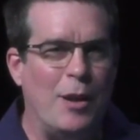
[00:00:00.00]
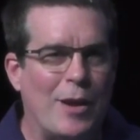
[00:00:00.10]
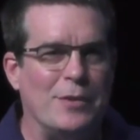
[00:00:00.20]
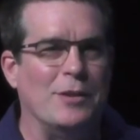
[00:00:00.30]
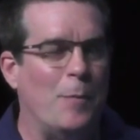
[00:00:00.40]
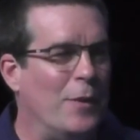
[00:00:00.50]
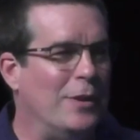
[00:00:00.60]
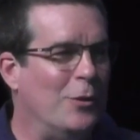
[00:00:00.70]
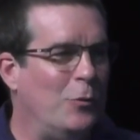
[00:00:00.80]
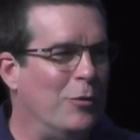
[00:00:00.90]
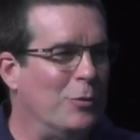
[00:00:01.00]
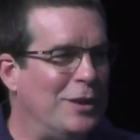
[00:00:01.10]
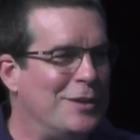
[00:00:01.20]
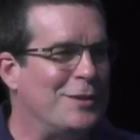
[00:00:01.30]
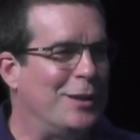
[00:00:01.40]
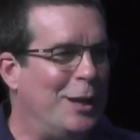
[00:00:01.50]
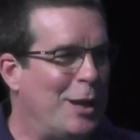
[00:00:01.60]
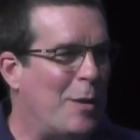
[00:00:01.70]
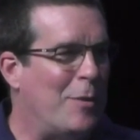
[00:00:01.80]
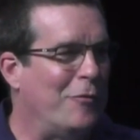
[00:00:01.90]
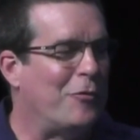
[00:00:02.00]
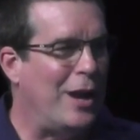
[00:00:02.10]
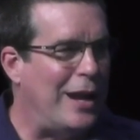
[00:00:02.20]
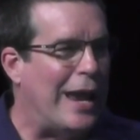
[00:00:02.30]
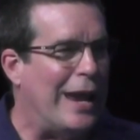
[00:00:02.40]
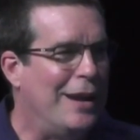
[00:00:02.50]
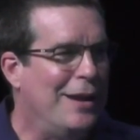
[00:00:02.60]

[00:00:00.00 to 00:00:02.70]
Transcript: about something that we released on GitHub on Friday.